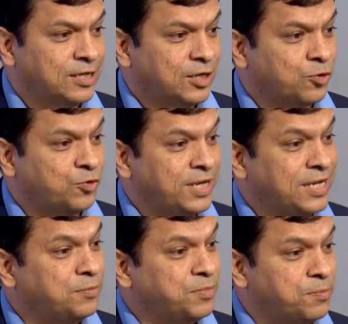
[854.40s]
Today
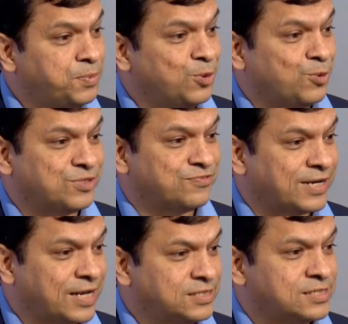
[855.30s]
in BPO's
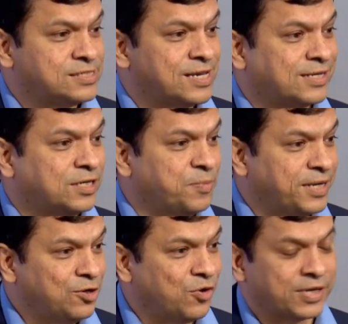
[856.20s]
financial sector,
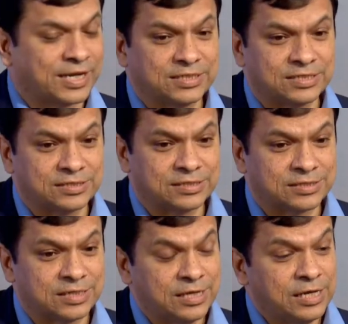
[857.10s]
many
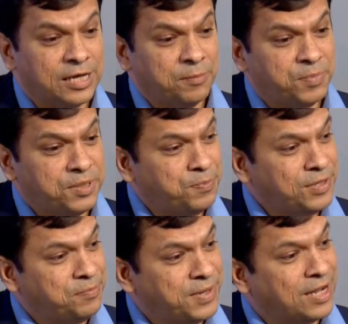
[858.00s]
organizations, people
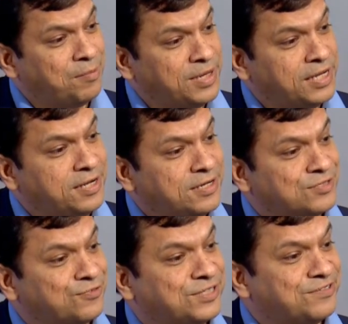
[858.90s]
become leaders
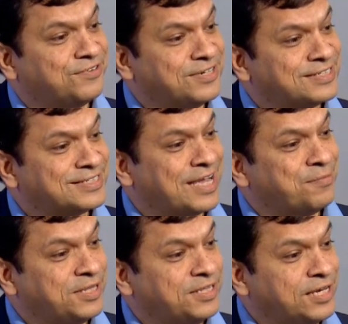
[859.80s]
for the first time
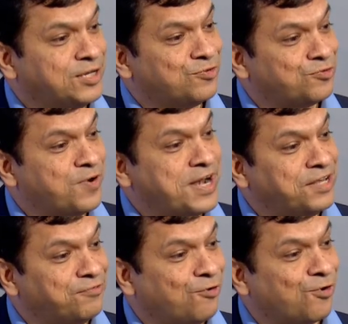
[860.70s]
at the age of
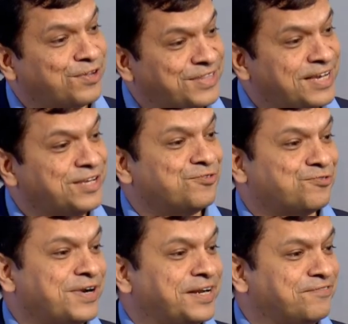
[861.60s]
24 or the age of
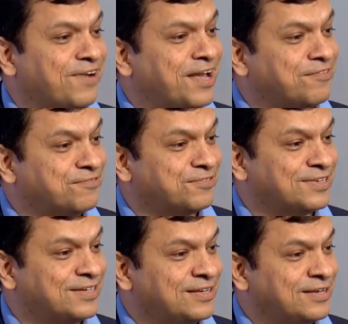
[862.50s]
25.
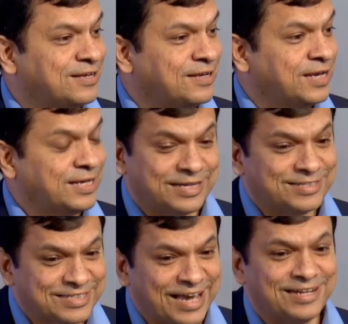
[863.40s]
It's a
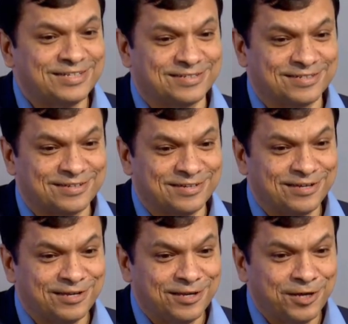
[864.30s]
challenge.
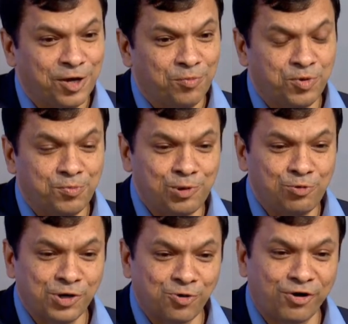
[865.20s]
People who
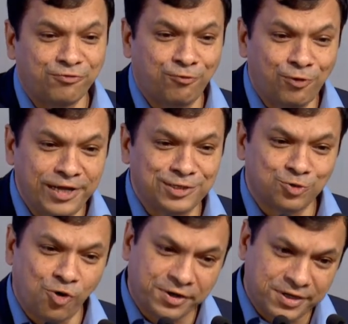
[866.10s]
are not fully
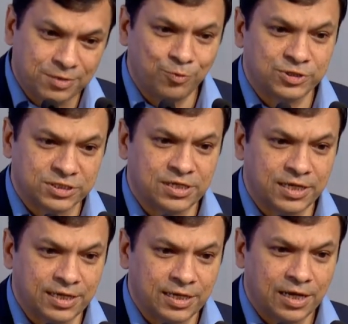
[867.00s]
sorted
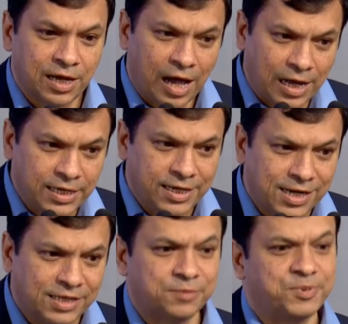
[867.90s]
emotionally are leading
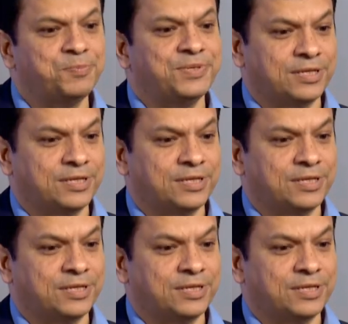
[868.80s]
other people.